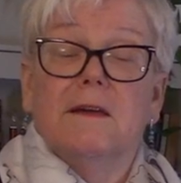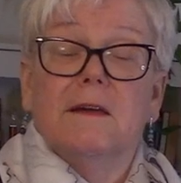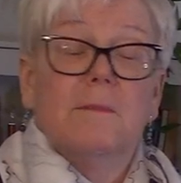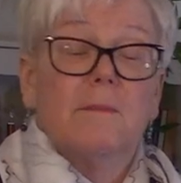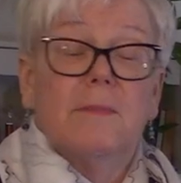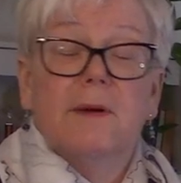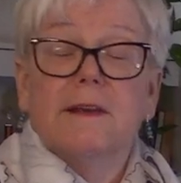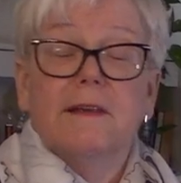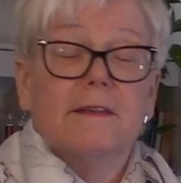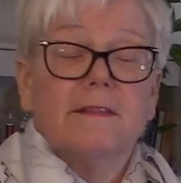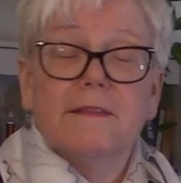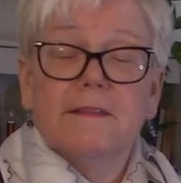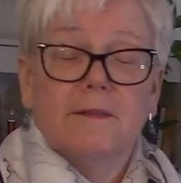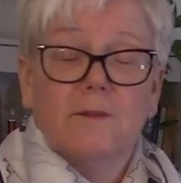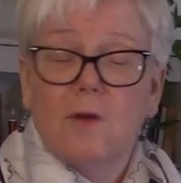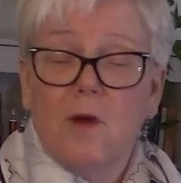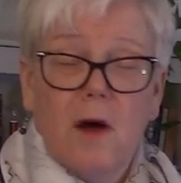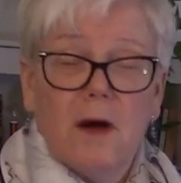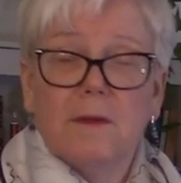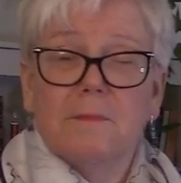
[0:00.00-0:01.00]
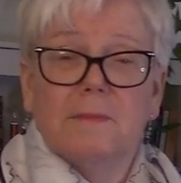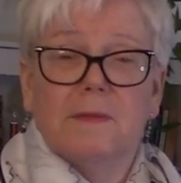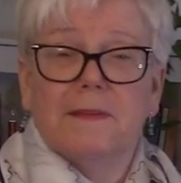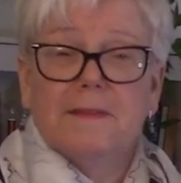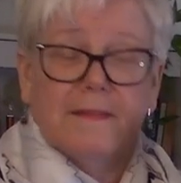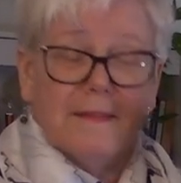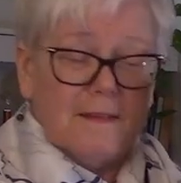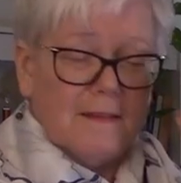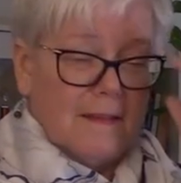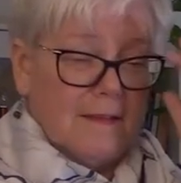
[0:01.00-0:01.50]
But it's not
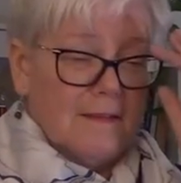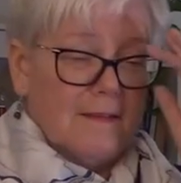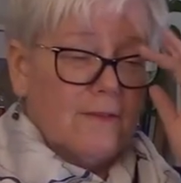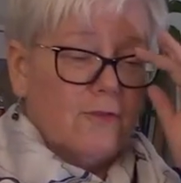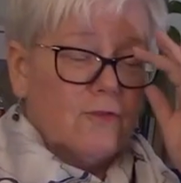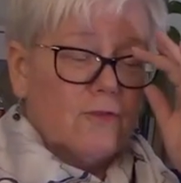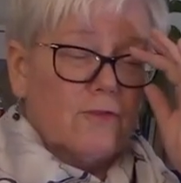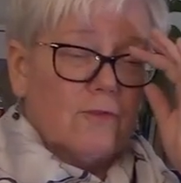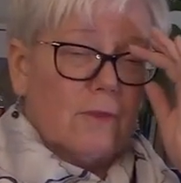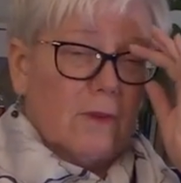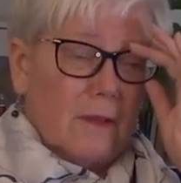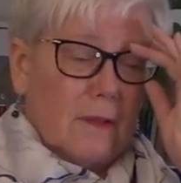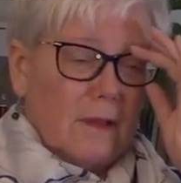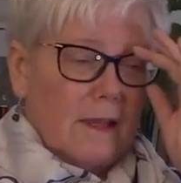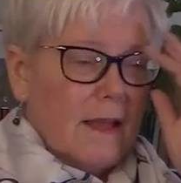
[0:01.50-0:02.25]
business as usual.